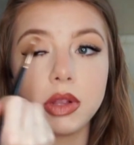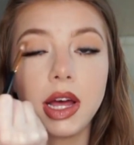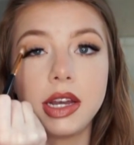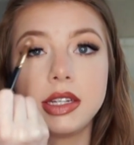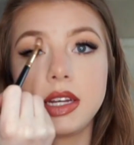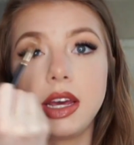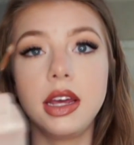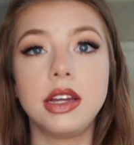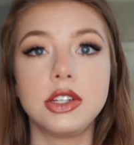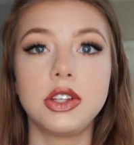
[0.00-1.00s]
blend
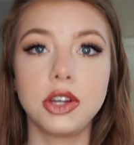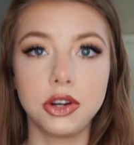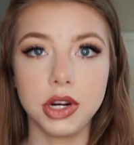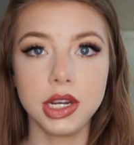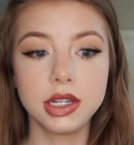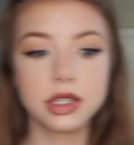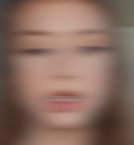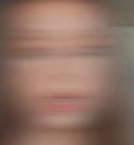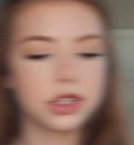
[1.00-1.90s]
it into the crease.